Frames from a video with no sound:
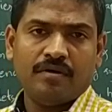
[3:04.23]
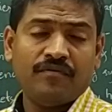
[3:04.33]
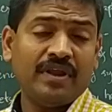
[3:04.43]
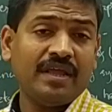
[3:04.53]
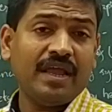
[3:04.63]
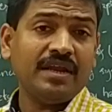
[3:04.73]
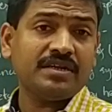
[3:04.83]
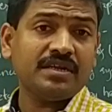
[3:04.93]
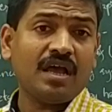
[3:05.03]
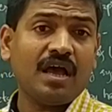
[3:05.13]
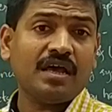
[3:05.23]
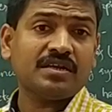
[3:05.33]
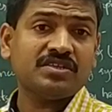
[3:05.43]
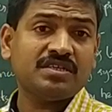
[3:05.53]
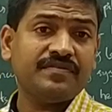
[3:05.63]
When atria
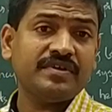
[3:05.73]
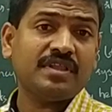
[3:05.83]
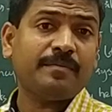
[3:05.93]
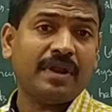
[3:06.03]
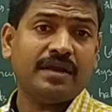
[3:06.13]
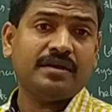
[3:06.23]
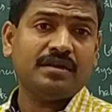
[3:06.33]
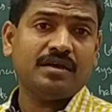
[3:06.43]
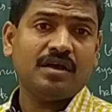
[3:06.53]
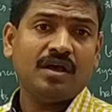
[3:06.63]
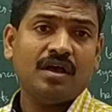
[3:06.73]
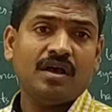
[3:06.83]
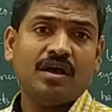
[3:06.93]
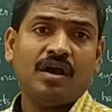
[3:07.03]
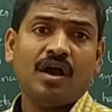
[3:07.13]
are receiving the blood,
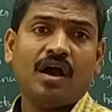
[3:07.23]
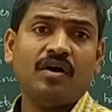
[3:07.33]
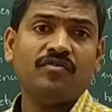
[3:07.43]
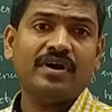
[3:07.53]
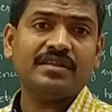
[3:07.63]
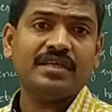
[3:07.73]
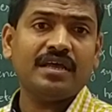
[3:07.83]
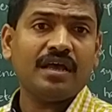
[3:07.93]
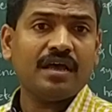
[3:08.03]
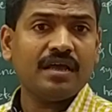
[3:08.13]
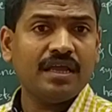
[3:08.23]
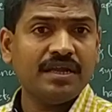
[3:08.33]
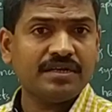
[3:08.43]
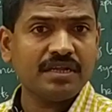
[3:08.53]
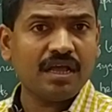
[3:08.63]
how were the
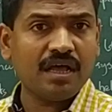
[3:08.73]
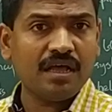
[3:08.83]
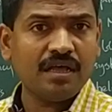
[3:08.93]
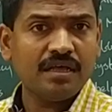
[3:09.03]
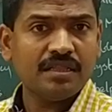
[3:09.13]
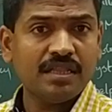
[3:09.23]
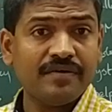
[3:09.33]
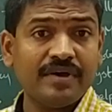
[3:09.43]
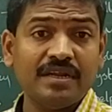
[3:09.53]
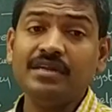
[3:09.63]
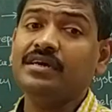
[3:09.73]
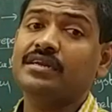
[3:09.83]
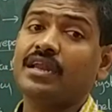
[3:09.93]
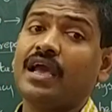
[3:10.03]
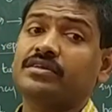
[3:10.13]
atria? They were
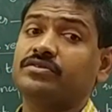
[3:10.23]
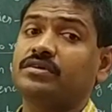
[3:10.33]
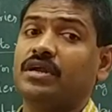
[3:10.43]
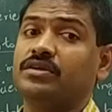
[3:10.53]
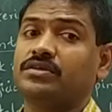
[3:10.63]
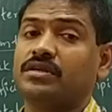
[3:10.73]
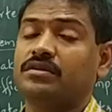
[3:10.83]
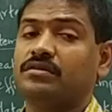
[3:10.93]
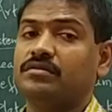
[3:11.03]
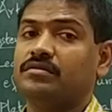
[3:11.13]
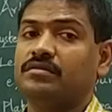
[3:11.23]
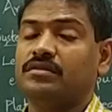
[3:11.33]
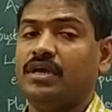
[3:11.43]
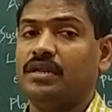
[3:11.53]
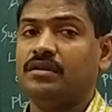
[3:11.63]
in relaxed condition.
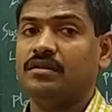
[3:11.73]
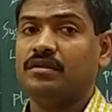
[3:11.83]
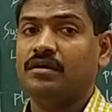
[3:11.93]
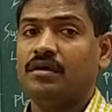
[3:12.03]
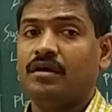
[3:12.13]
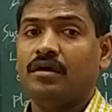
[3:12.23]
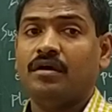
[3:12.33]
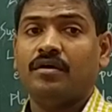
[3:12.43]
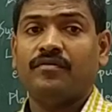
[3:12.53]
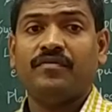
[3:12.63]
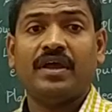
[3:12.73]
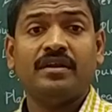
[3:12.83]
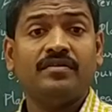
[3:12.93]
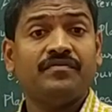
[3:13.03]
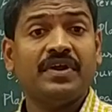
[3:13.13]
Then,
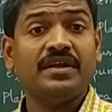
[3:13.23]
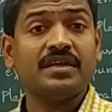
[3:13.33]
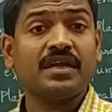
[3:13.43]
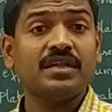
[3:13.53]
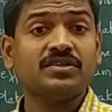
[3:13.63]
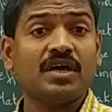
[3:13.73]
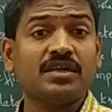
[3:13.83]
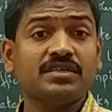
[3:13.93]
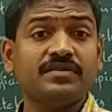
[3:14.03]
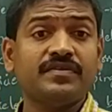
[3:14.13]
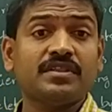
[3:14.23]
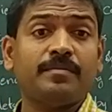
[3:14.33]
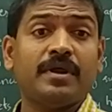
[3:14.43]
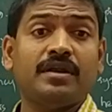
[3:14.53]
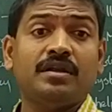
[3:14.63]
when ventricles are receiving the
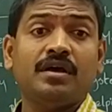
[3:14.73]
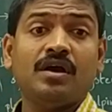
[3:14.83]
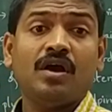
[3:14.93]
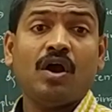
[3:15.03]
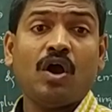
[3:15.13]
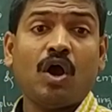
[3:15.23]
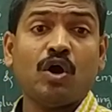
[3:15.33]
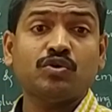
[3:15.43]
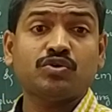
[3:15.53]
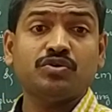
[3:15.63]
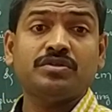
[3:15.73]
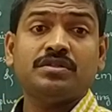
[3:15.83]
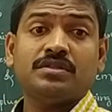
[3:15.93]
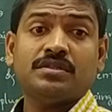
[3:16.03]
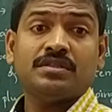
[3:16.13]
blood, how
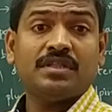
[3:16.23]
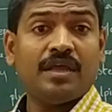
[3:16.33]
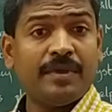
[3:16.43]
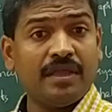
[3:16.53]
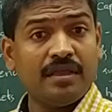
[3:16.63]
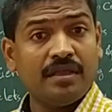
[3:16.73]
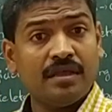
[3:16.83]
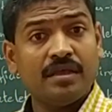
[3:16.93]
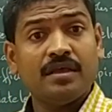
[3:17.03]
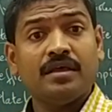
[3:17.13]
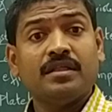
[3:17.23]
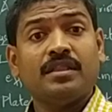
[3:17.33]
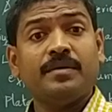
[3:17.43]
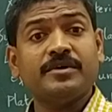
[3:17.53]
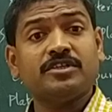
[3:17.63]
should they be?
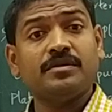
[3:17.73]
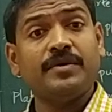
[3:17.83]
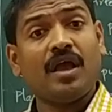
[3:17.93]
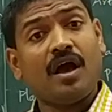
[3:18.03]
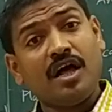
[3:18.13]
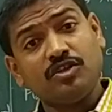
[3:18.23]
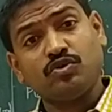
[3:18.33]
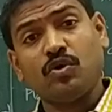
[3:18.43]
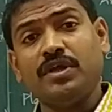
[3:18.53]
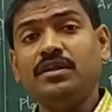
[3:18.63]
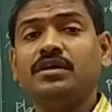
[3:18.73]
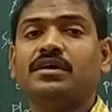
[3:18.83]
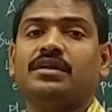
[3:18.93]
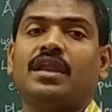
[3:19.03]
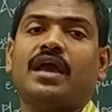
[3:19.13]
They must be also
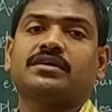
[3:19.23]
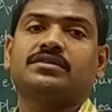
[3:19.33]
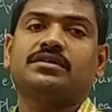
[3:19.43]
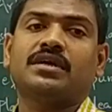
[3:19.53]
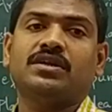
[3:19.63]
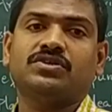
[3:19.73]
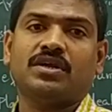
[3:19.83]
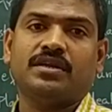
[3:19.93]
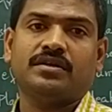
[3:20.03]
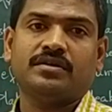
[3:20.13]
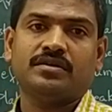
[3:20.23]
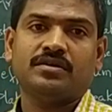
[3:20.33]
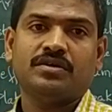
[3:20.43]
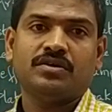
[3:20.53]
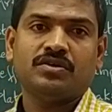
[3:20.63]
in relaxed
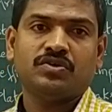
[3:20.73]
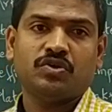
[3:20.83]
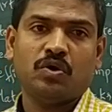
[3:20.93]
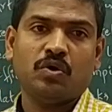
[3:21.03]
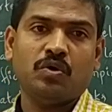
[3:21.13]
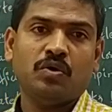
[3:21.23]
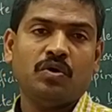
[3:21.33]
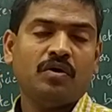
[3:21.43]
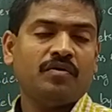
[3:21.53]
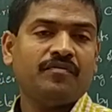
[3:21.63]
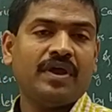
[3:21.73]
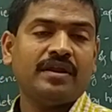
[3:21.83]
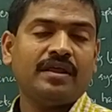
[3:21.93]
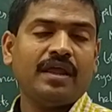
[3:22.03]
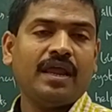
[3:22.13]
condition. So, when
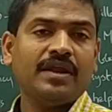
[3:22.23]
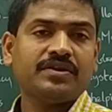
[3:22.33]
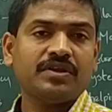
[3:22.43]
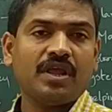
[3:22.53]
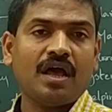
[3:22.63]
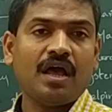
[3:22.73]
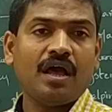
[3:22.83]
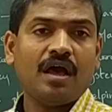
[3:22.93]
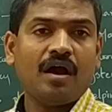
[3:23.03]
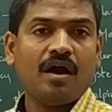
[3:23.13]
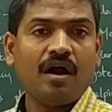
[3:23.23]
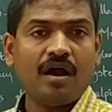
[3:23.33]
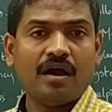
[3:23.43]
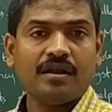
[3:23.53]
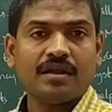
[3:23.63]
atria
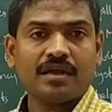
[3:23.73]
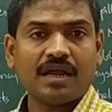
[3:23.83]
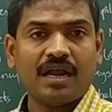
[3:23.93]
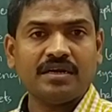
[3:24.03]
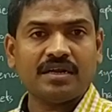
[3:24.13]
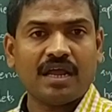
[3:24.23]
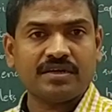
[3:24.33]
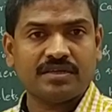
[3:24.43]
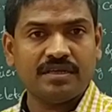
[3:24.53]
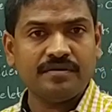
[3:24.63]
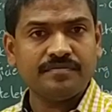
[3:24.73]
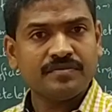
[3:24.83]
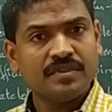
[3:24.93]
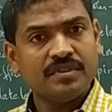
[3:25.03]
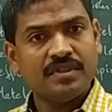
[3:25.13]
are
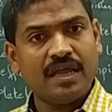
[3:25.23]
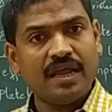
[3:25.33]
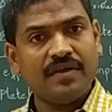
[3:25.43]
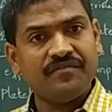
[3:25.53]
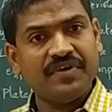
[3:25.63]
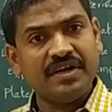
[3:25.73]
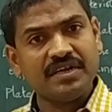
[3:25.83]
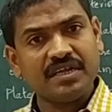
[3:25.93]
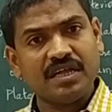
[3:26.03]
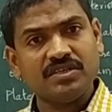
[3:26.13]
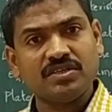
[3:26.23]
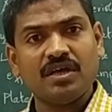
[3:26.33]
contracting, the ventricles